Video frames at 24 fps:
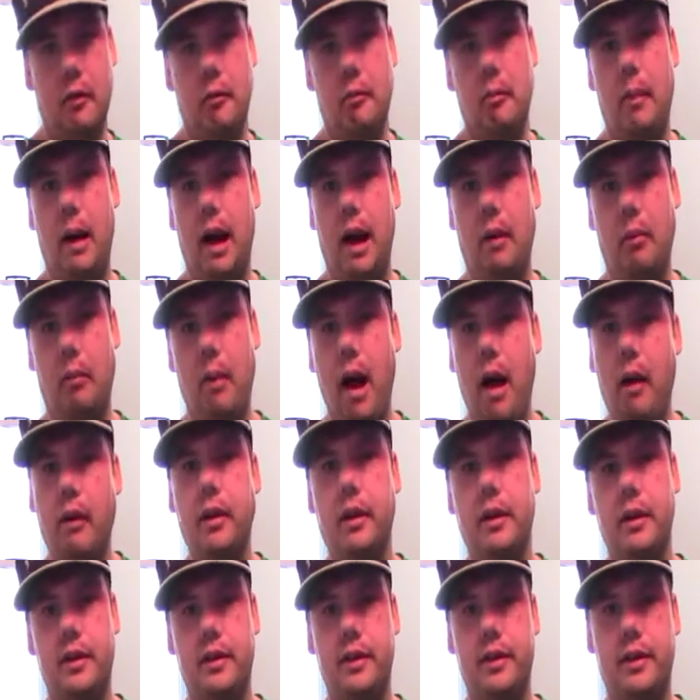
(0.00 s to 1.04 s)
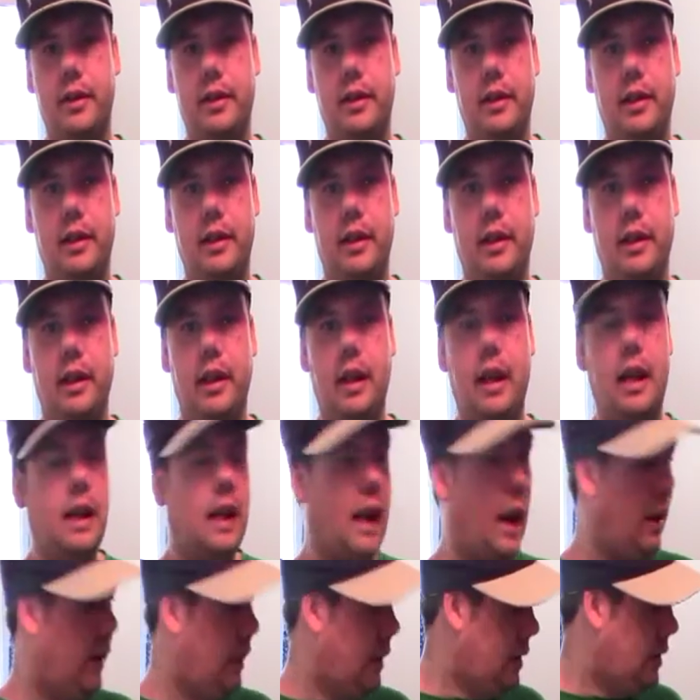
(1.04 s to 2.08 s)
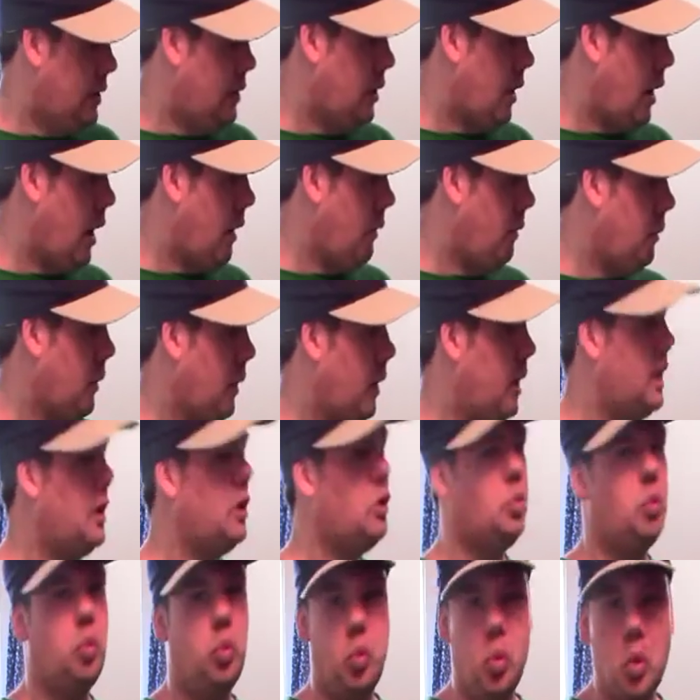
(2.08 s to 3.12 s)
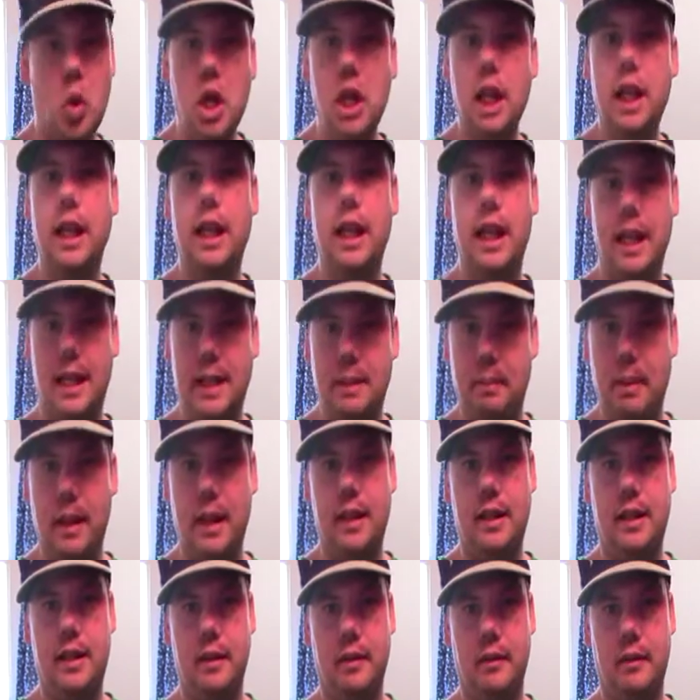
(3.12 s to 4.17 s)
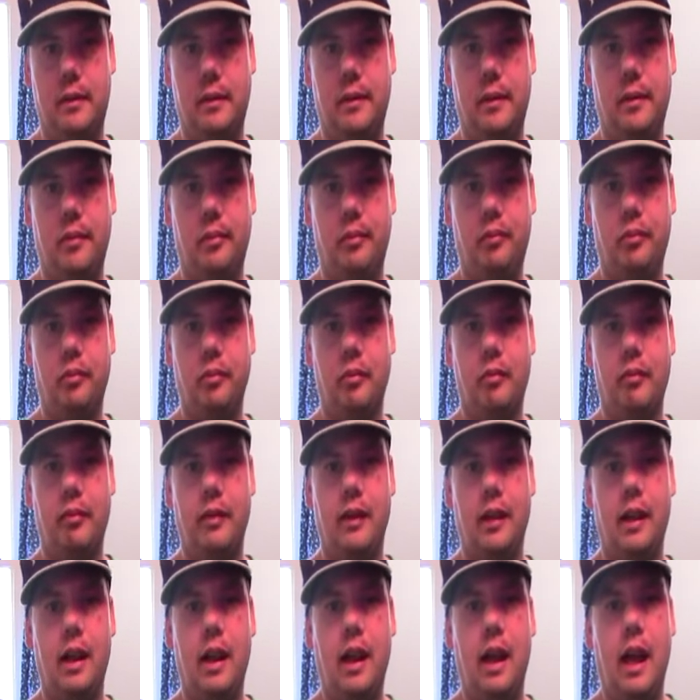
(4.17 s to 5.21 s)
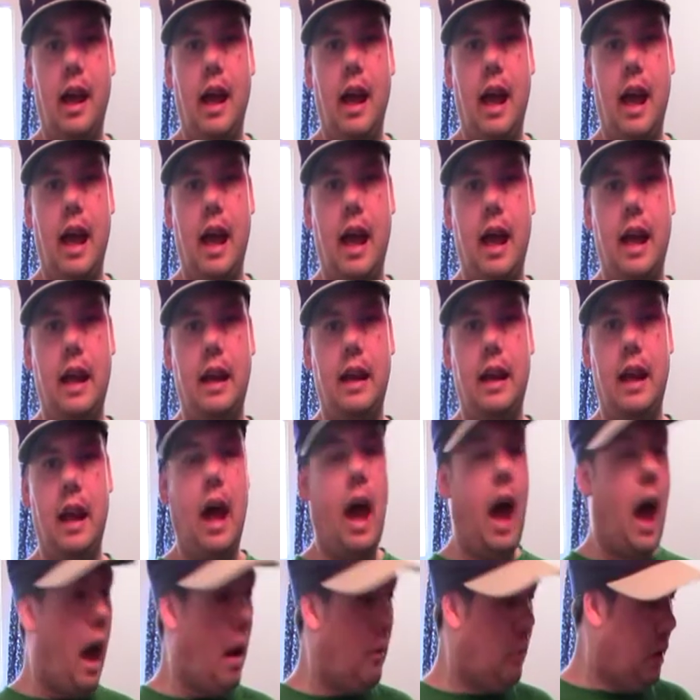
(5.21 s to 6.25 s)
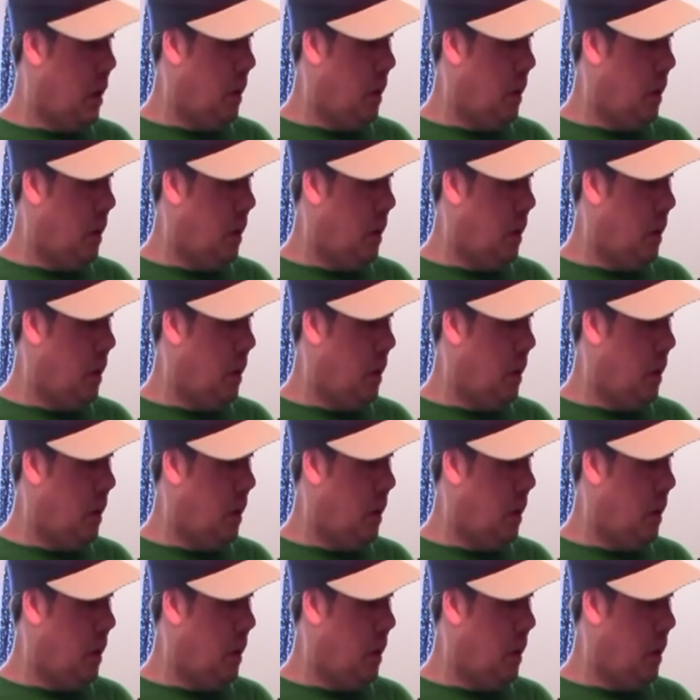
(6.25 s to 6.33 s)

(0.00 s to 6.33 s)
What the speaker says: my routers. Now this software is really expensive, and I'm going